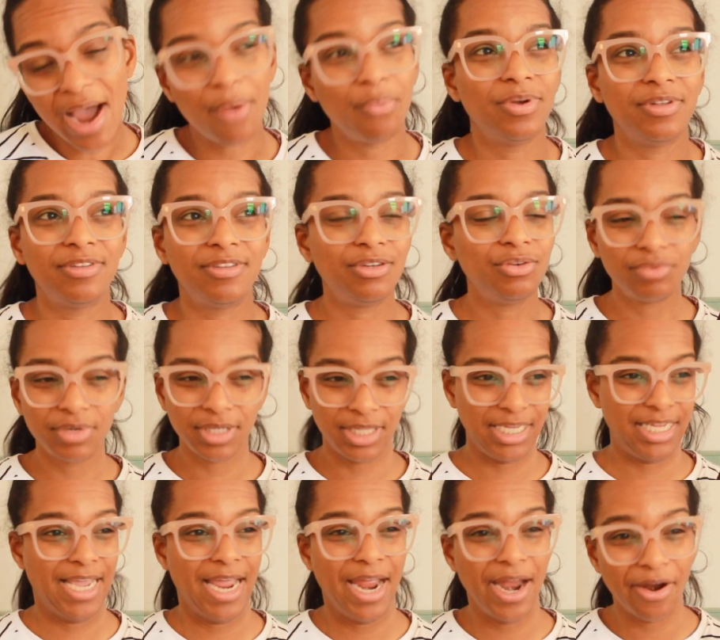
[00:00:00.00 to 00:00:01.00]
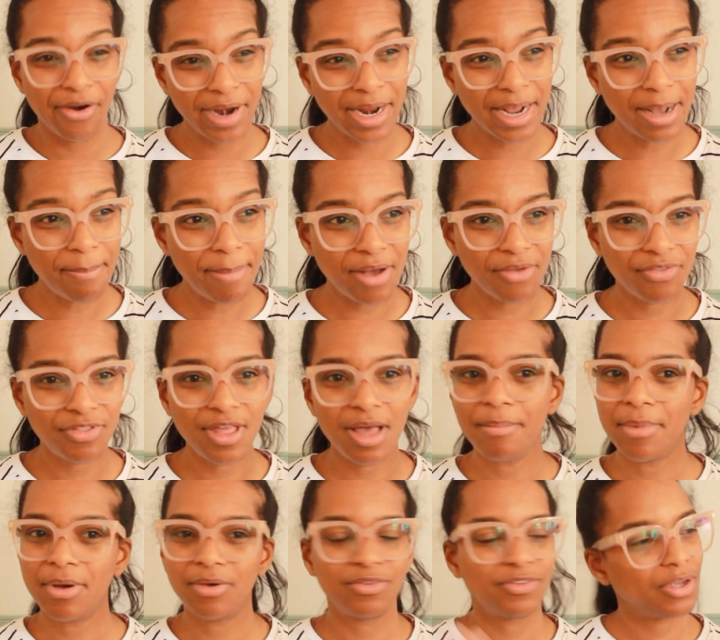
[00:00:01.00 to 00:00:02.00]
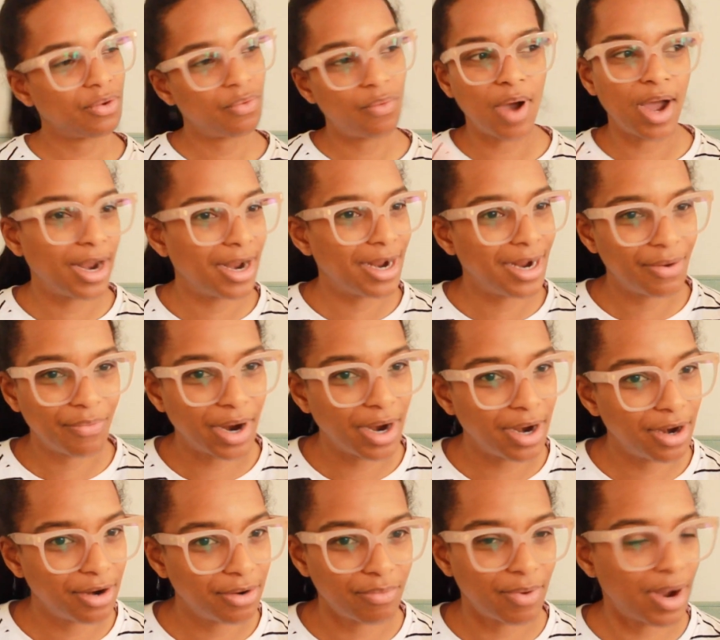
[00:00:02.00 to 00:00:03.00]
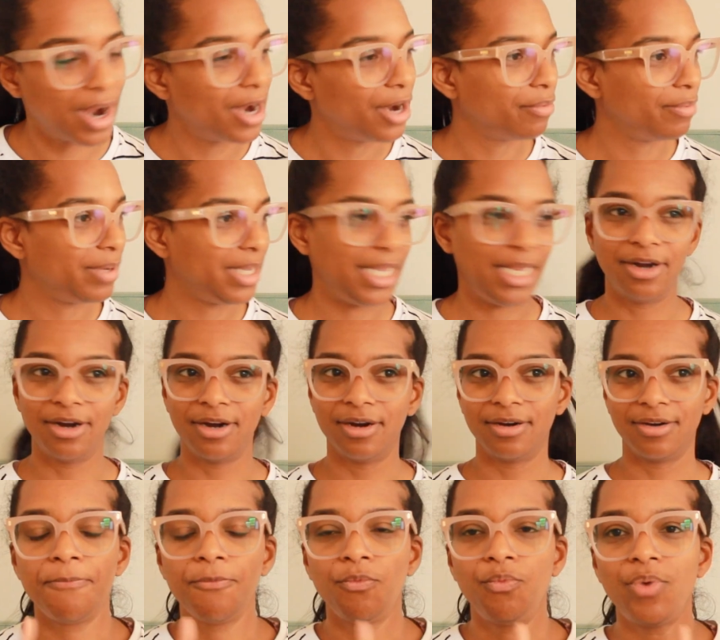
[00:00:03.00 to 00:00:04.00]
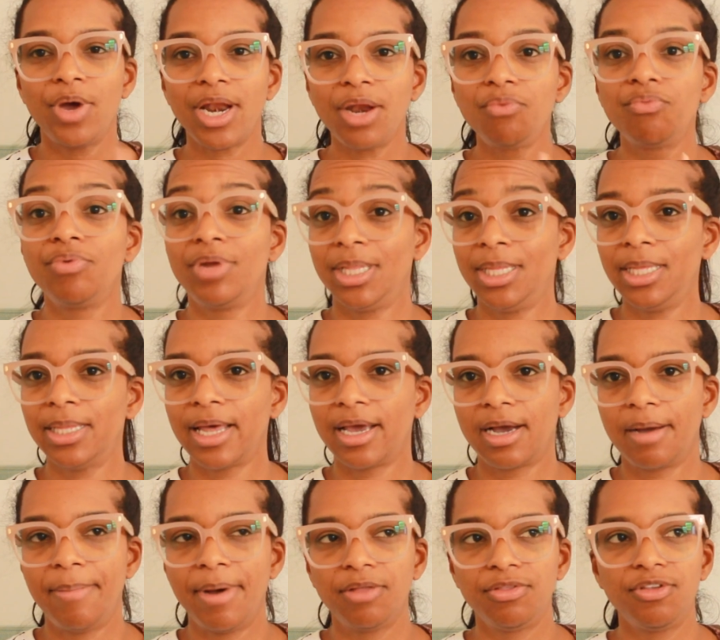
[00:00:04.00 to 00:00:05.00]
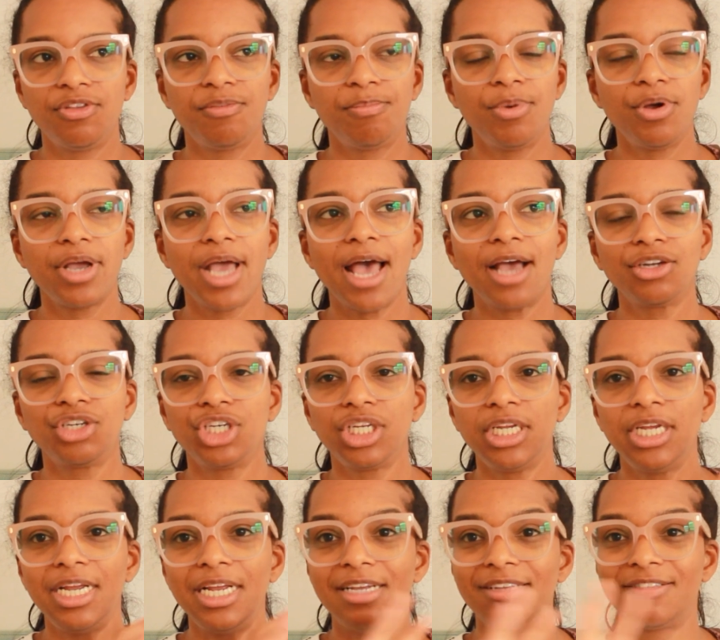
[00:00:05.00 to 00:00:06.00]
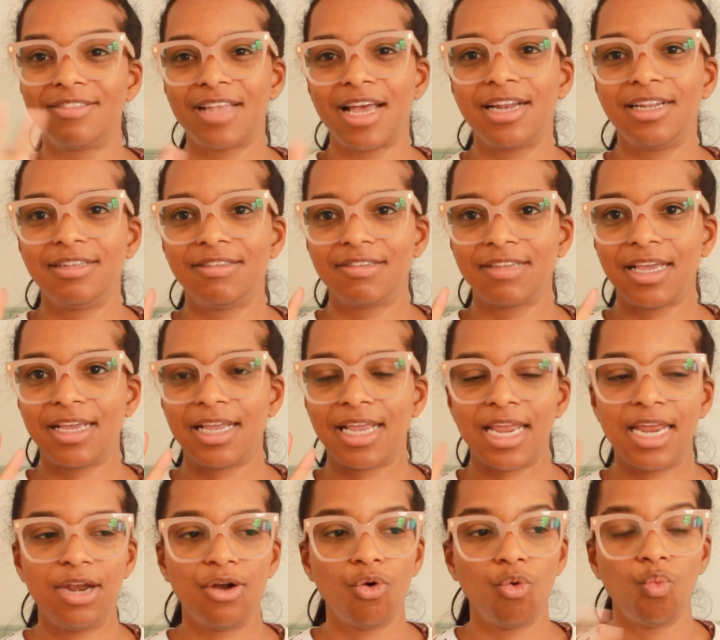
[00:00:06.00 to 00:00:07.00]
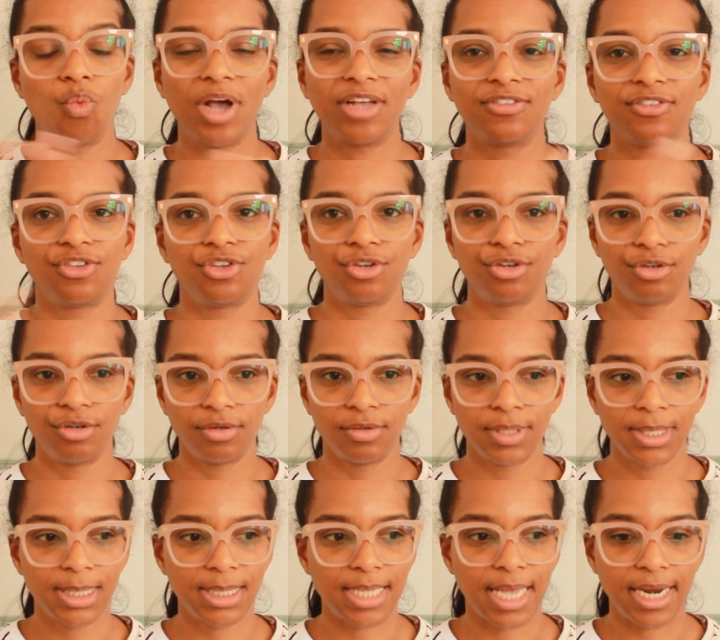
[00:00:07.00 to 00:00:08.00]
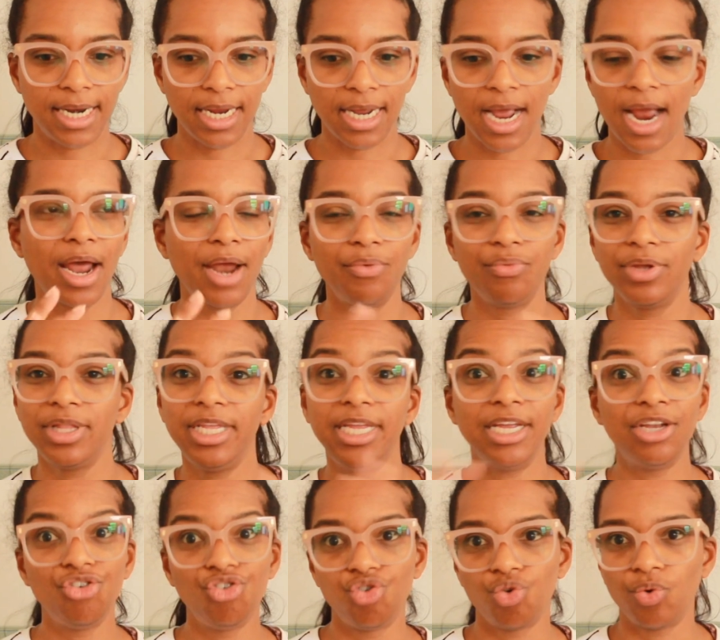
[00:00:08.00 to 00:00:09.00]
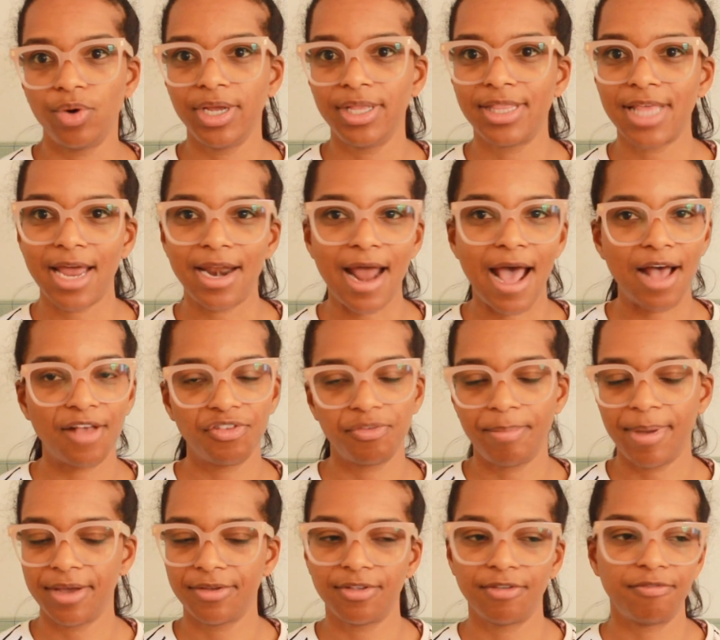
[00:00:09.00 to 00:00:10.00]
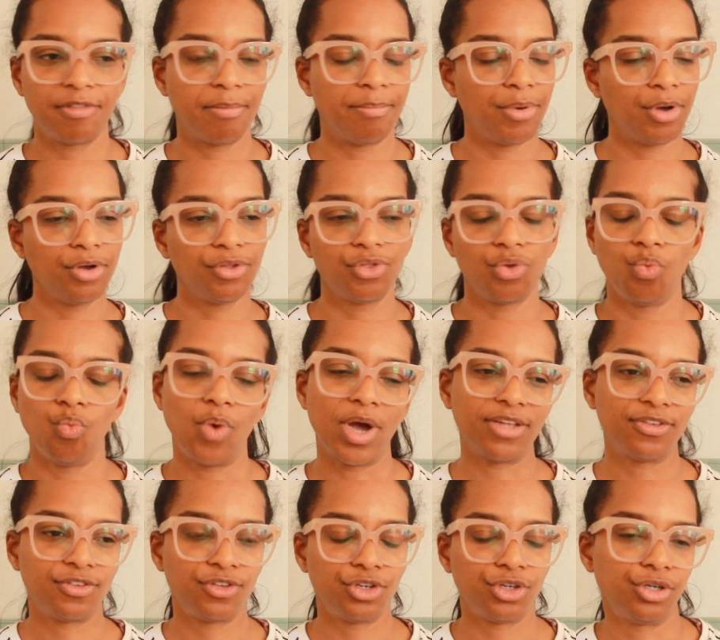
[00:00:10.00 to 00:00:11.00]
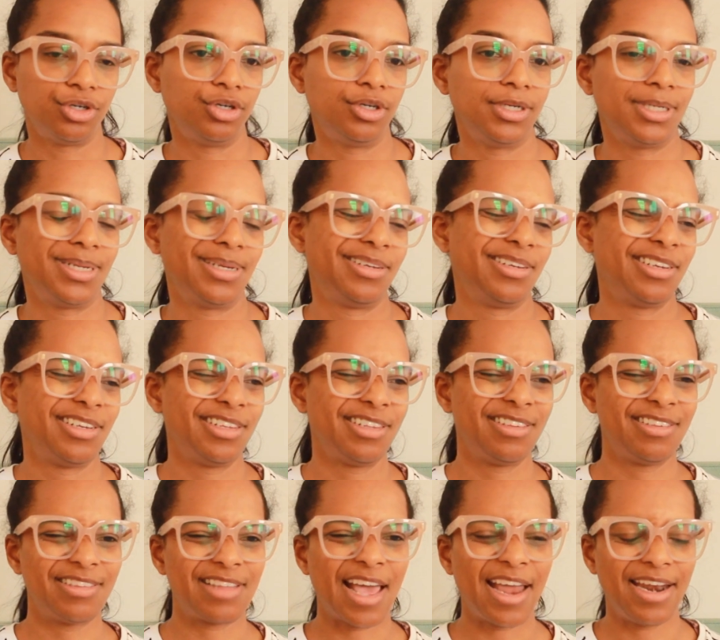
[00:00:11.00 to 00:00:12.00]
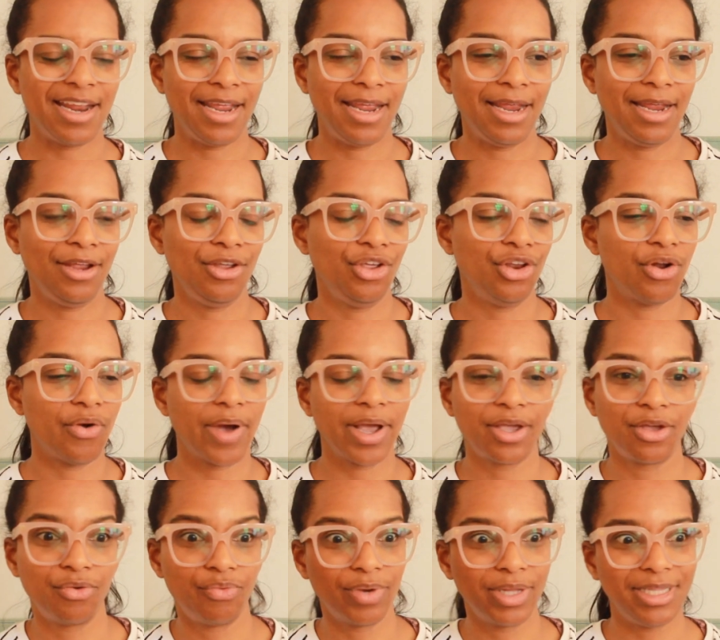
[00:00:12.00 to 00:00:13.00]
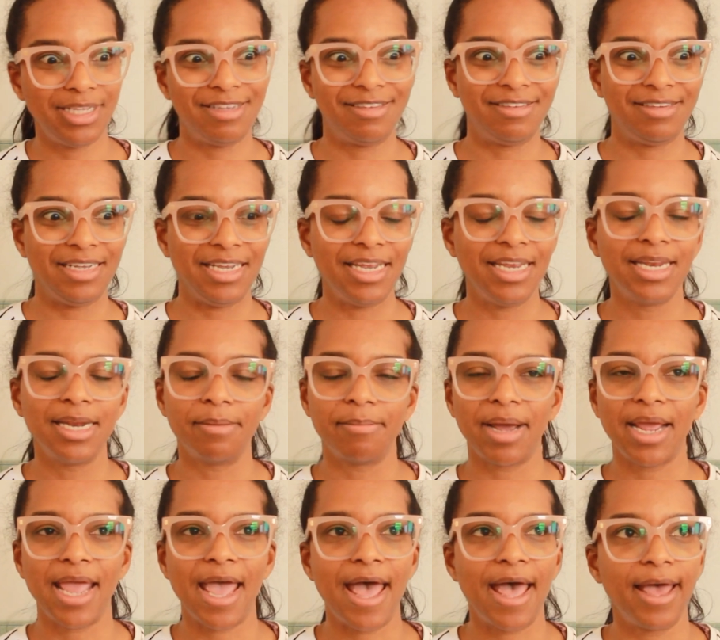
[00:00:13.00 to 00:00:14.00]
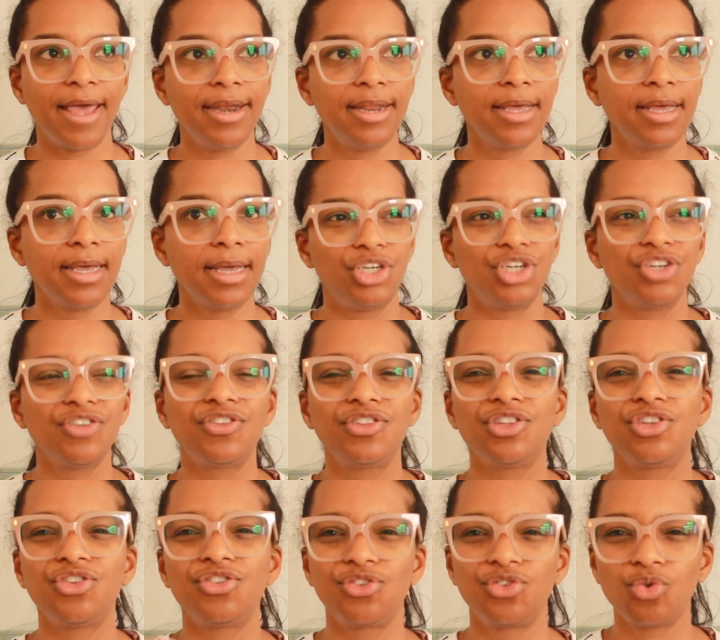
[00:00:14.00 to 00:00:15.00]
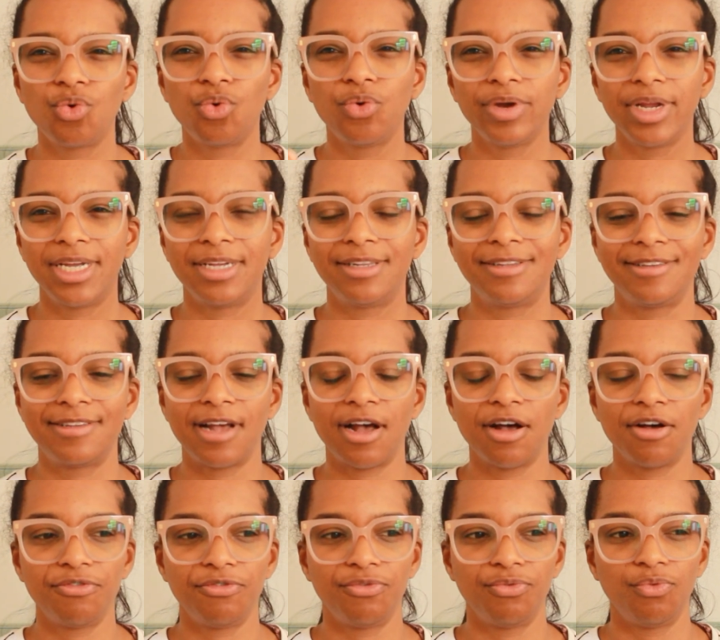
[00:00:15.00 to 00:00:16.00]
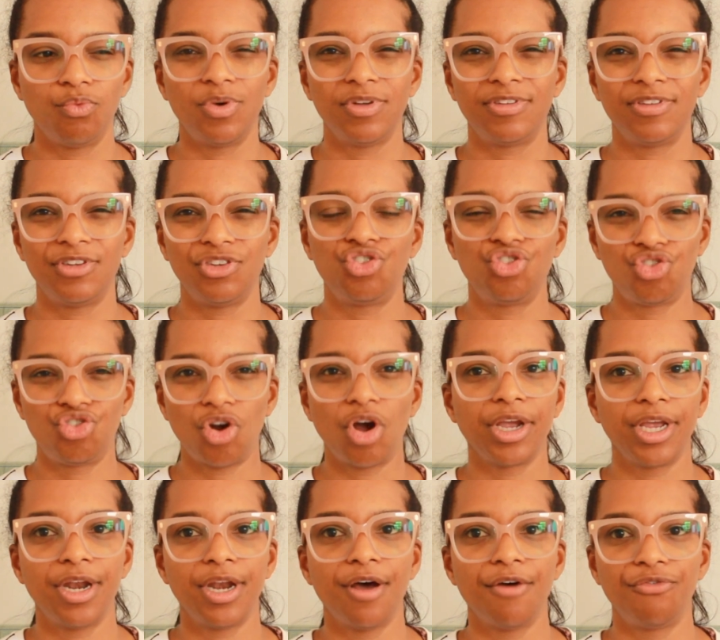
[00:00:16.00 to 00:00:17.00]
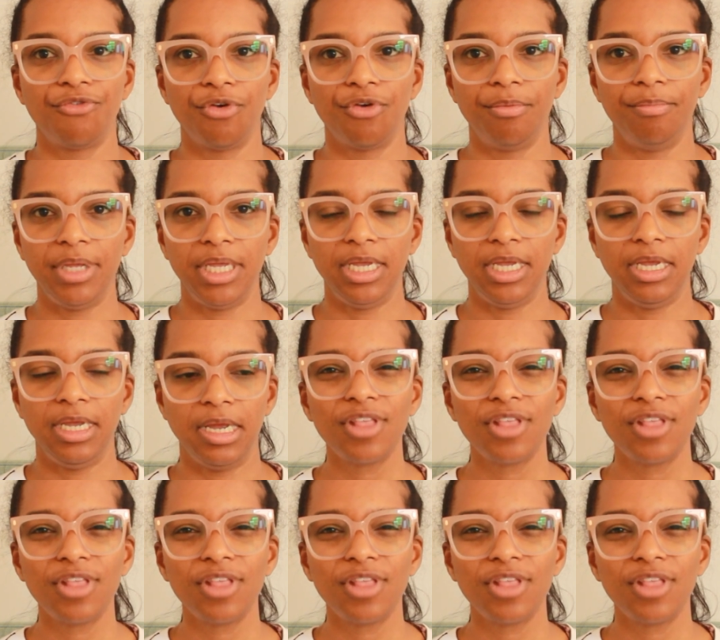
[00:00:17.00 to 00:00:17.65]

I wasn't really caring about them. I was like, why are we here? What I really like about this book actually is that it's like in a Western setting. I really enjoyed that aspect of the book, the Western setting. You know, I could really see it in my head. Just the story itself wasn't strong enough for me.